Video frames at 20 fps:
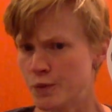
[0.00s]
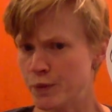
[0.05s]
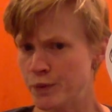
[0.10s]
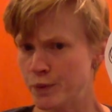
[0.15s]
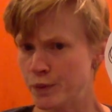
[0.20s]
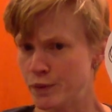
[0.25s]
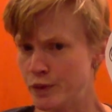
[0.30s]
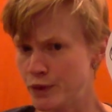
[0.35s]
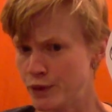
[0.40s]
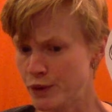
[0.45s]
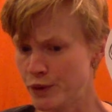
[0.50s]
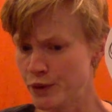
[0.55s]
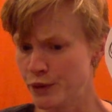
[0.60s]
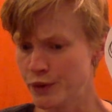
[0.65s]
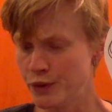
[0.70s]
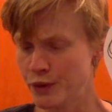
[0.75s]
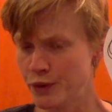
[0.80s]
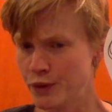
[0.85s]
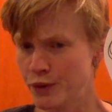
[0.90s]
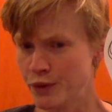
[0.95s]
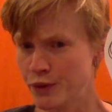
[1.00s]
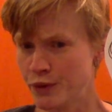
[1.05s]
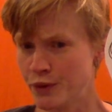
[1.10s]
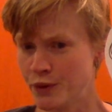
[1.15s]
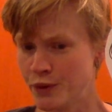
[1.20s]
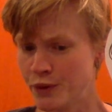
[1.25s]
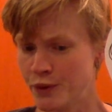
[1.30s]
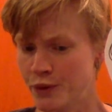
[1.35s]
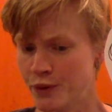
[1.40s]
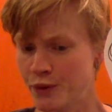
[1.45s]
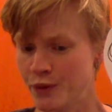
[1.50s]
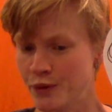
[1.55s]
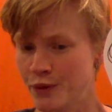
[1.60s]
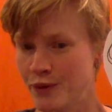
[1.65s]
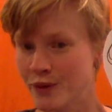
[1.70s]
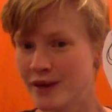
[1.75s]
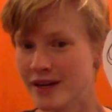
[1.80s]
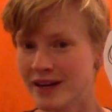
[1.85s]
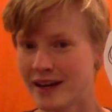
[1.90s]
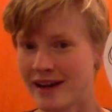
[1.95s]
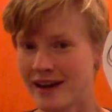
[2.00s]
Moo.